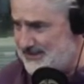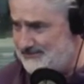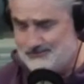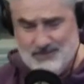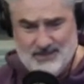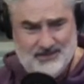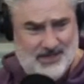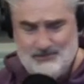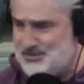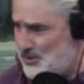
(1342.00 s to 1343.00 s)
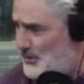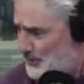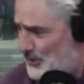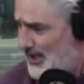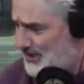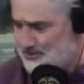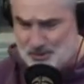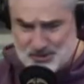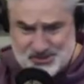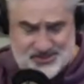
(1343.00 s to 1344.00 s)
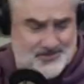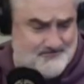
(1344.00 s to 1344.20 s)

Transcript: and, and am so inclined to purchase.